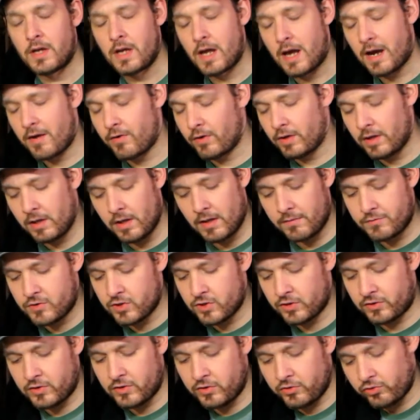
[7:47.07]
I really love
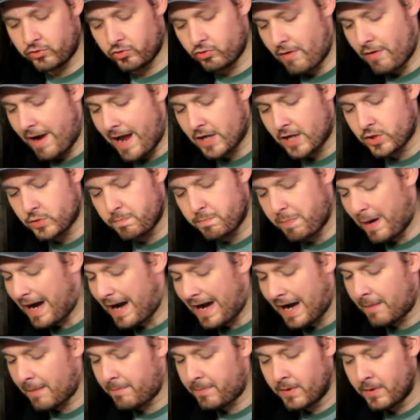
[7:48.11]
just the scratch,
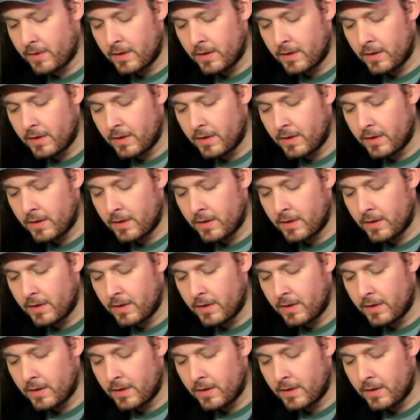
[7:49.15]
pop,